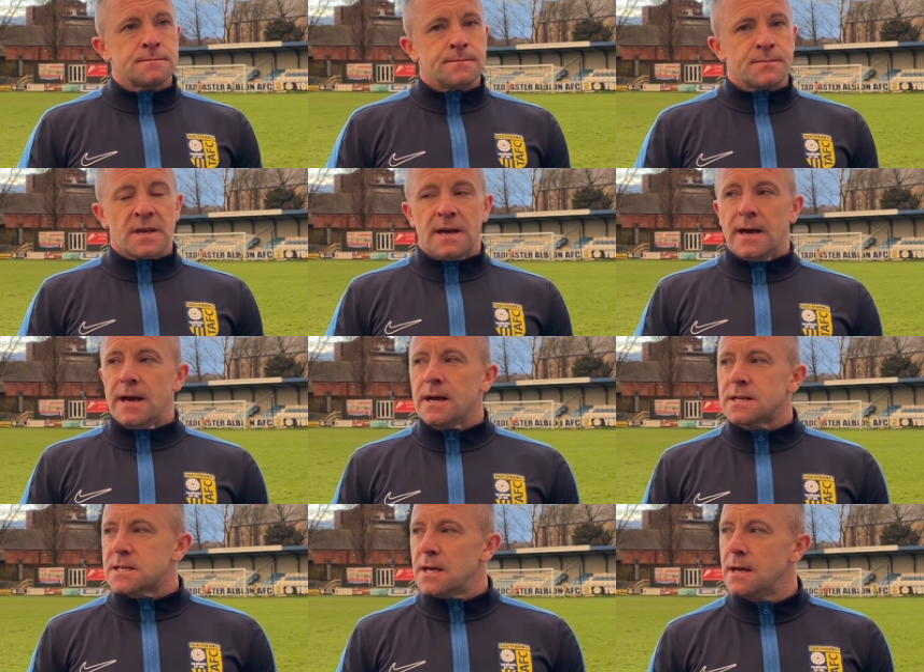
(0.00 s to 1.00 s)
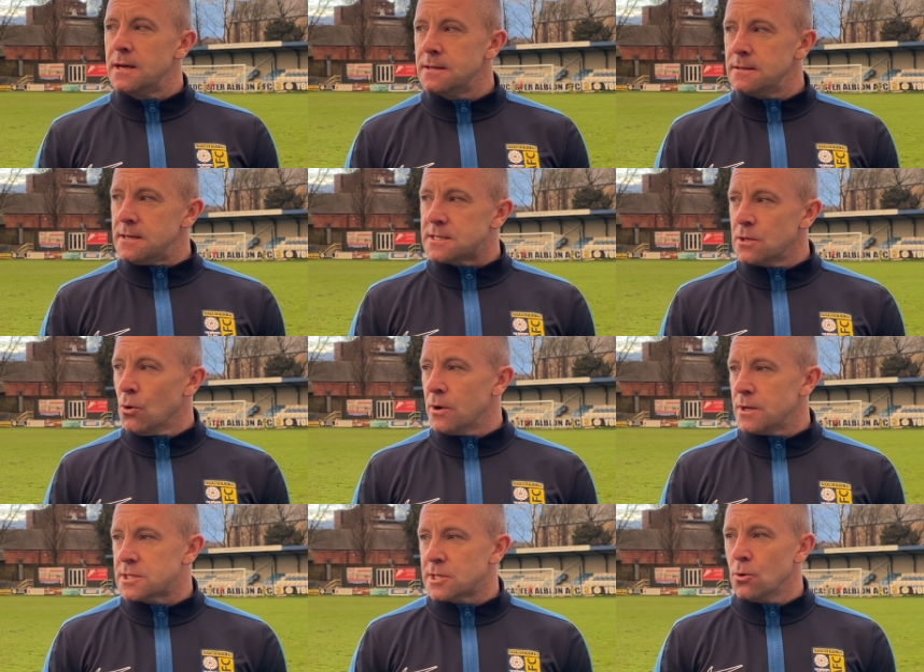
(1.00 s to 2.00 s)
Yeah, it
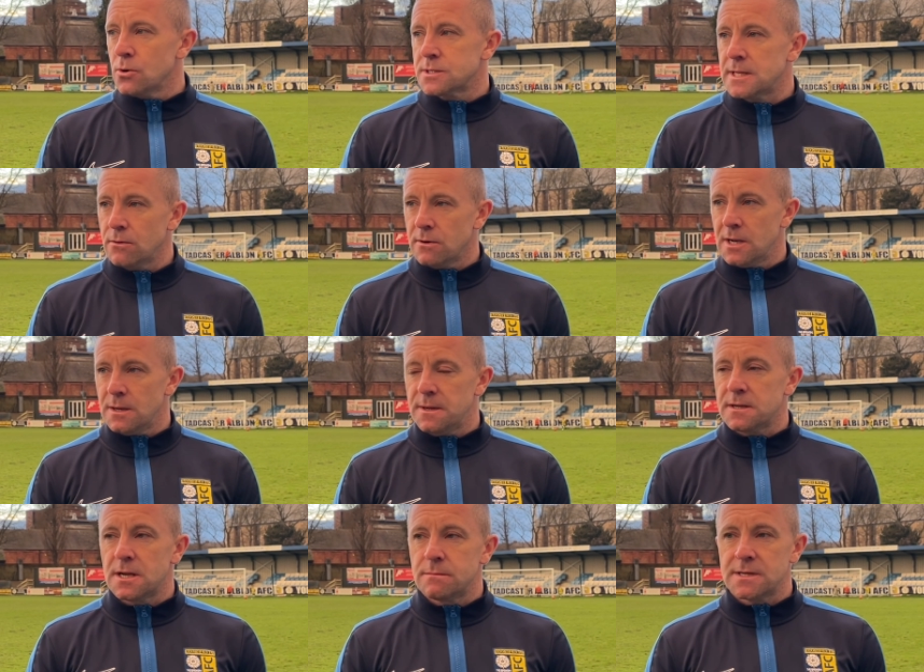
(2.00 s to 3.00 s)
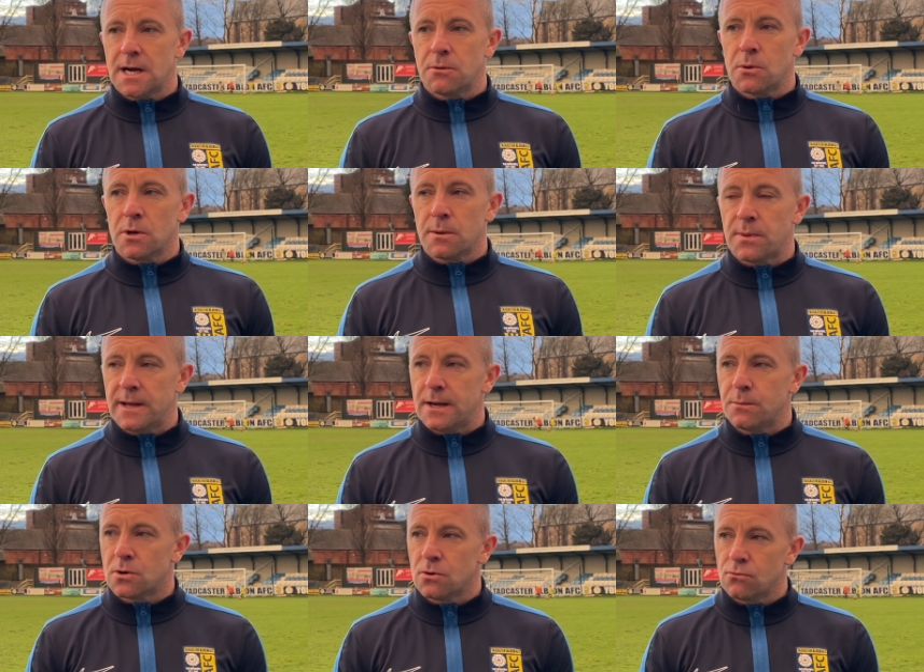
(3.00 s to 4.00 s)
slowed us down a little bit in terms of how we want to play.
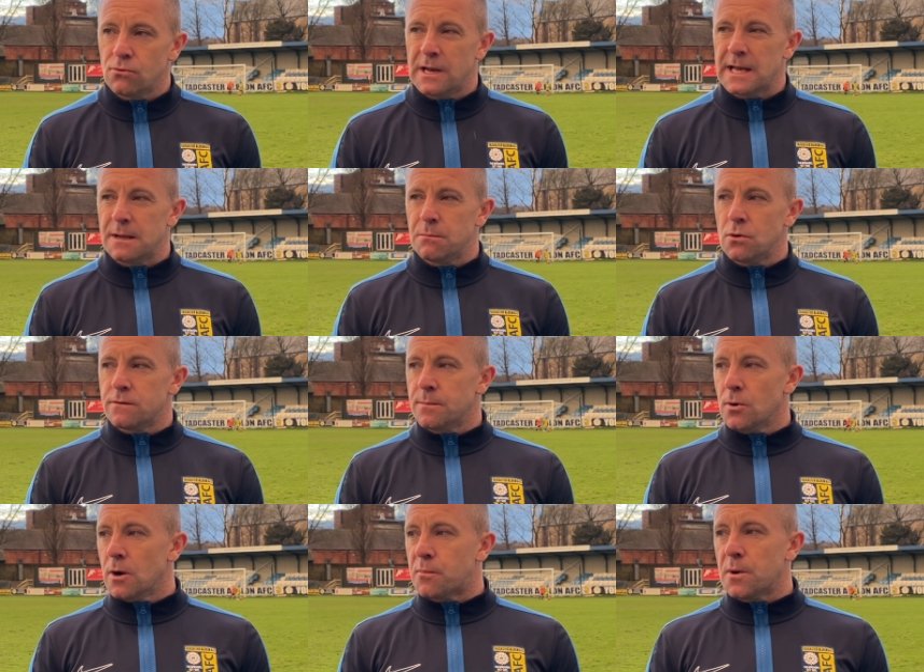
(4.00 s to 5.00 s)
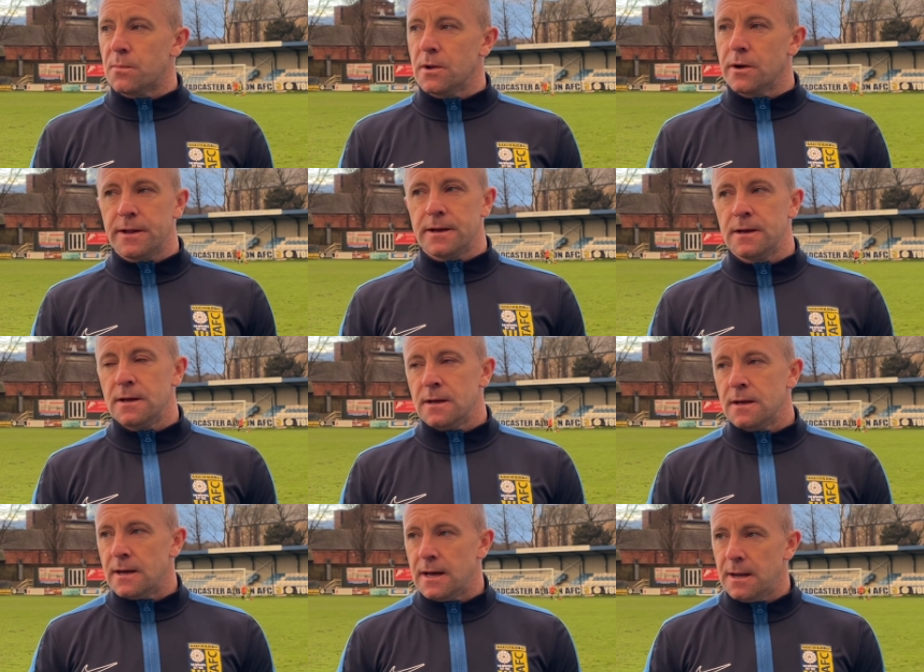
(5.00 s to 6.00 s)
We couldn't really get to move the ball properly on it.
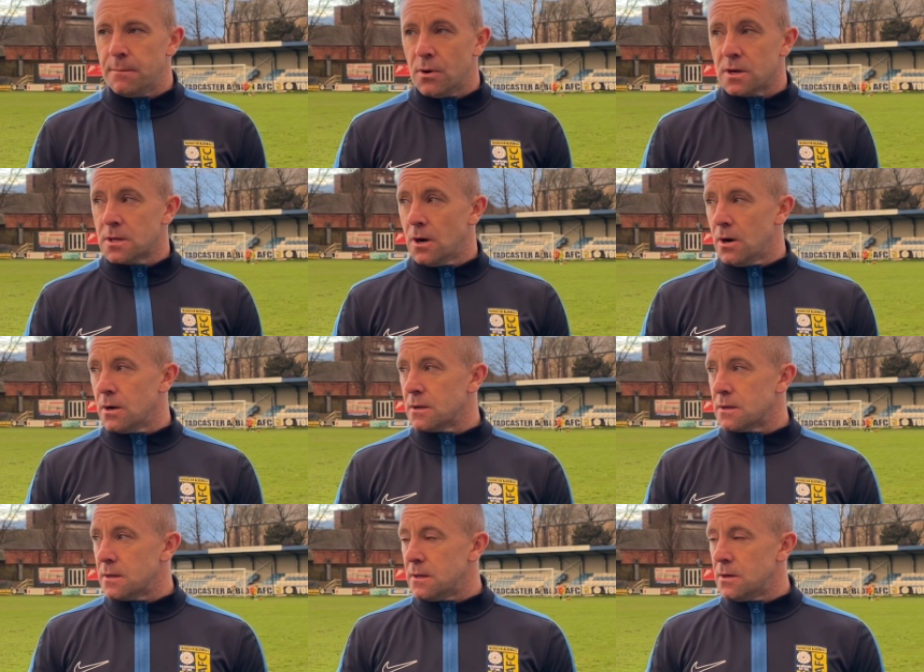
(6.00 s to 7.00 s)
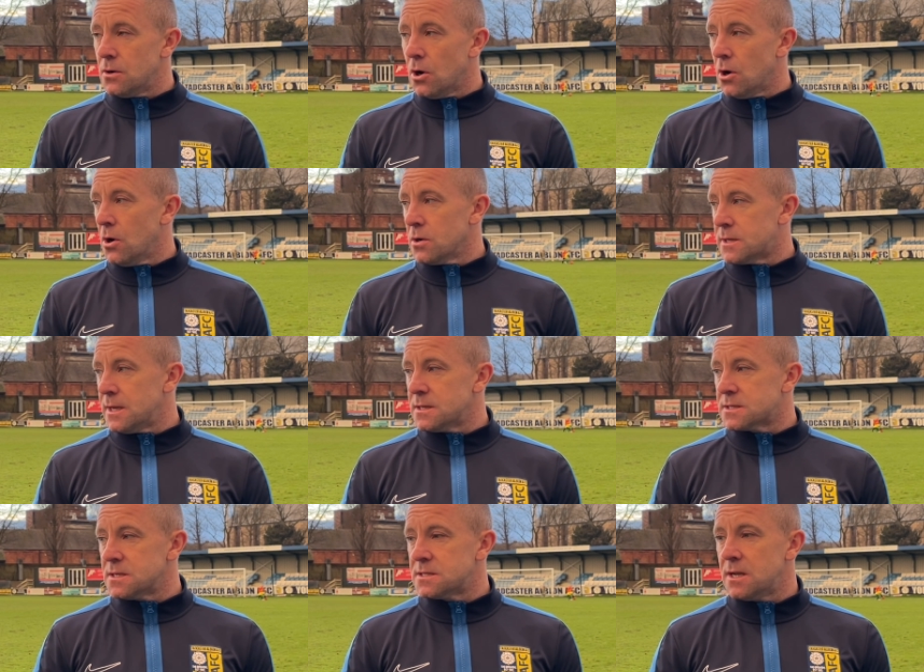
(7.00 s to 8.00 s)
But I thought, you know, all
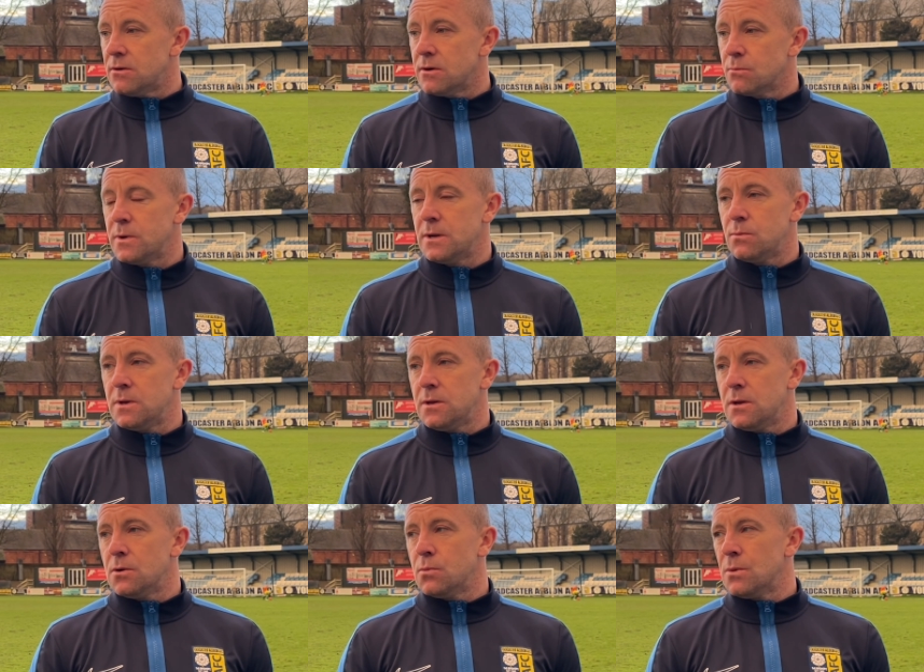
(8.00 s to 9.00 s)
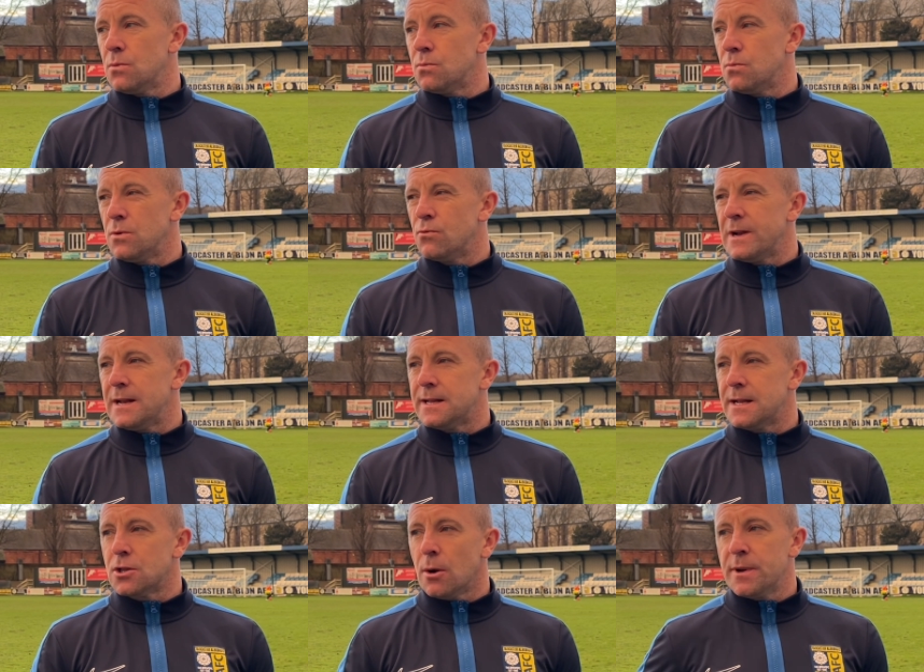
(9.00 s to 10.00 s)
things considering, we really
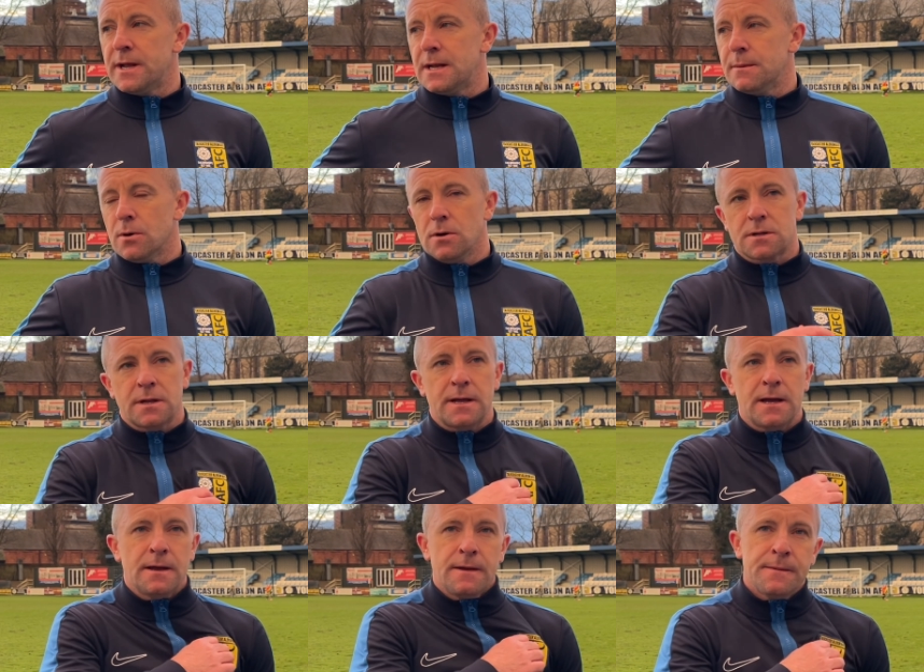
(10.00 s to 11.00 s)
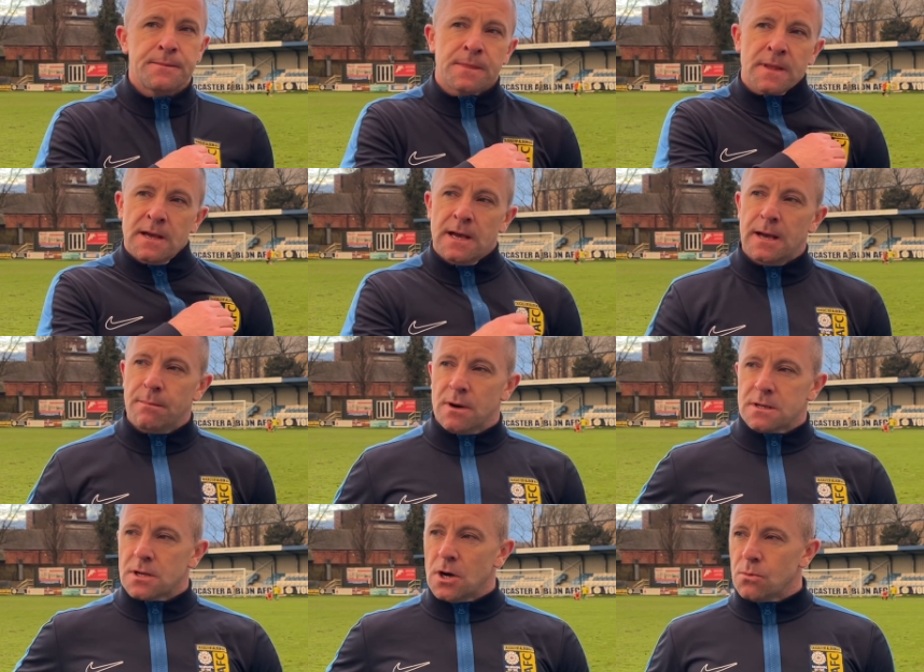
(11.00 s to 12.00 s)
did dominate the ball today.
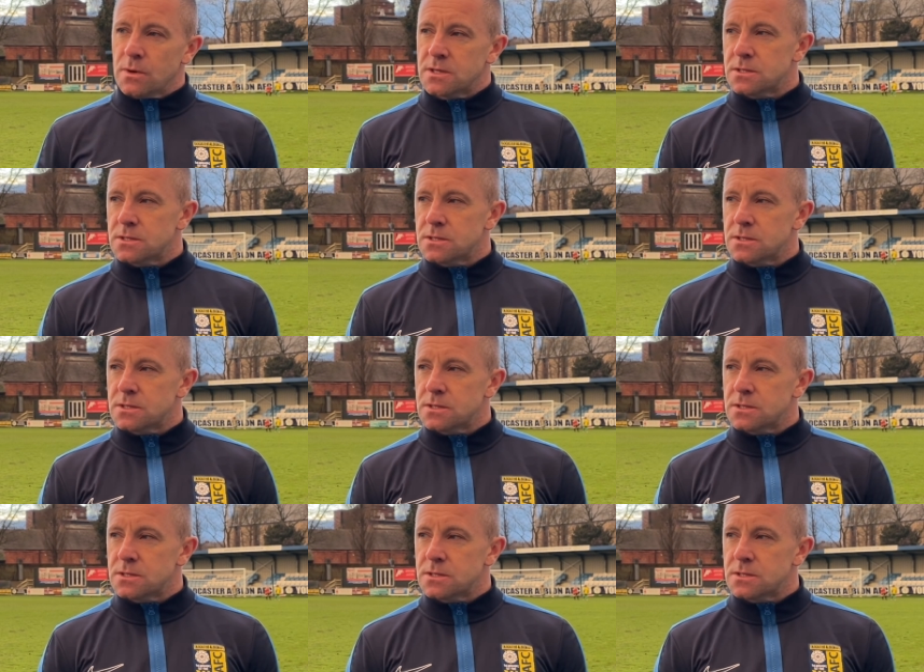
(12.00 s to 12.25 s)
I thought we